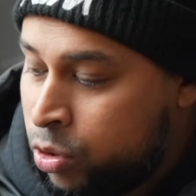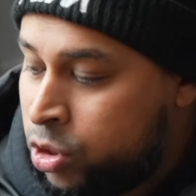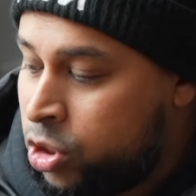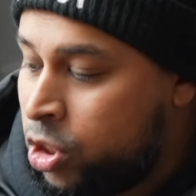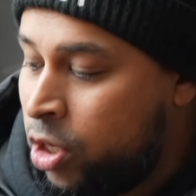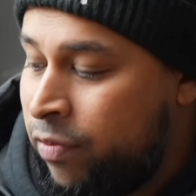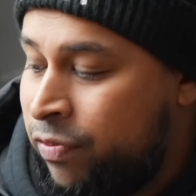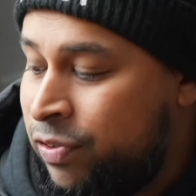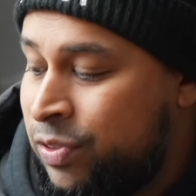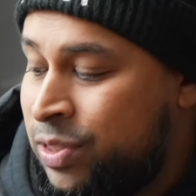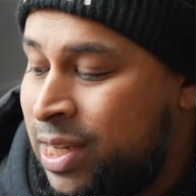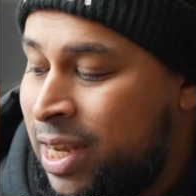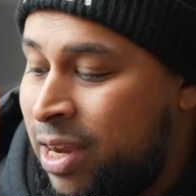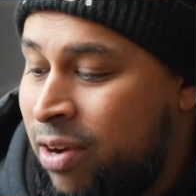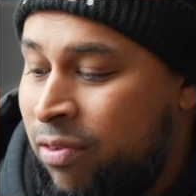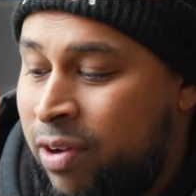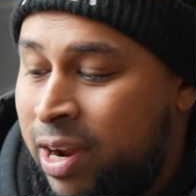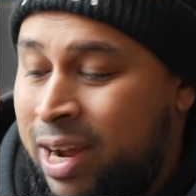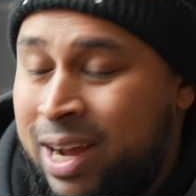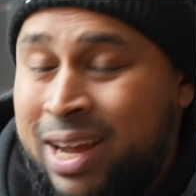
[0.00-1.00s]
surface
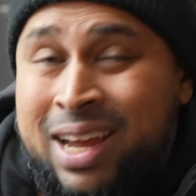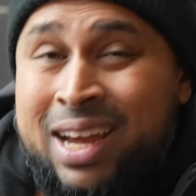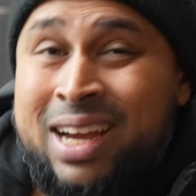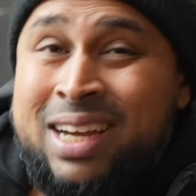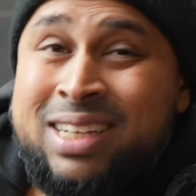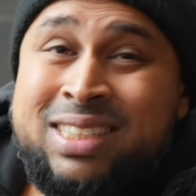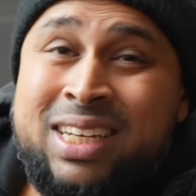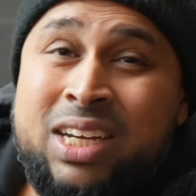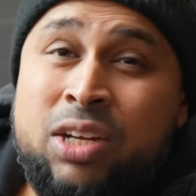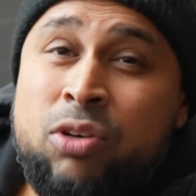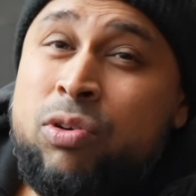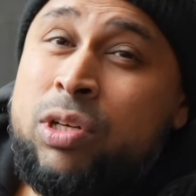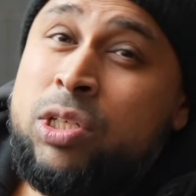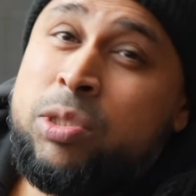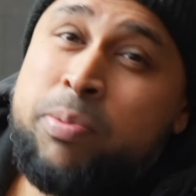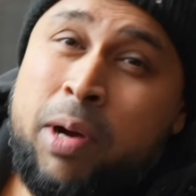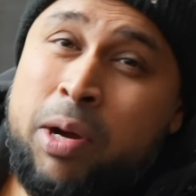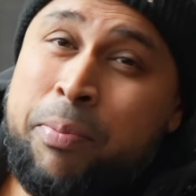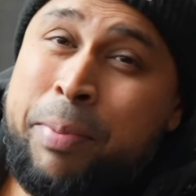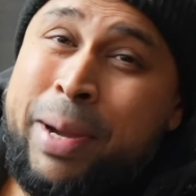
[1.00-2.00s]
area has increased
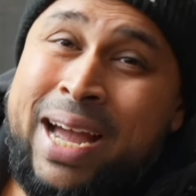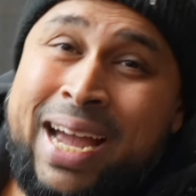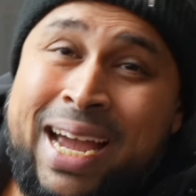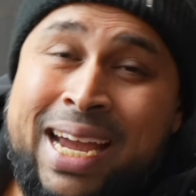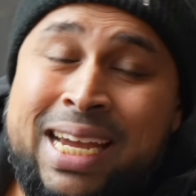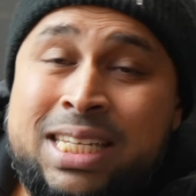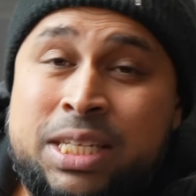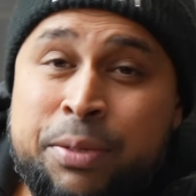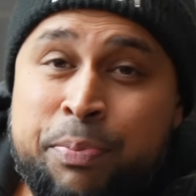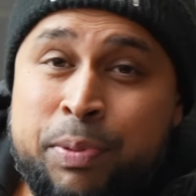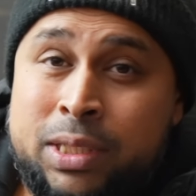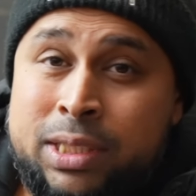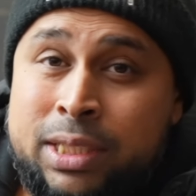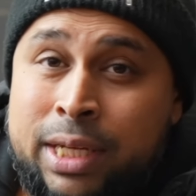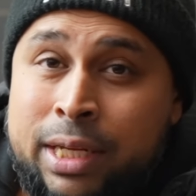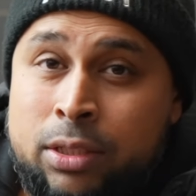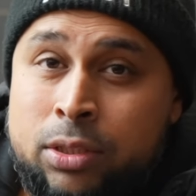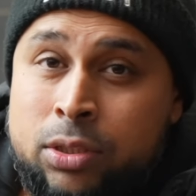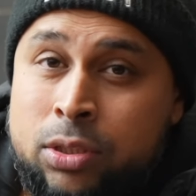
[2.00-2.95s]
by about 80%.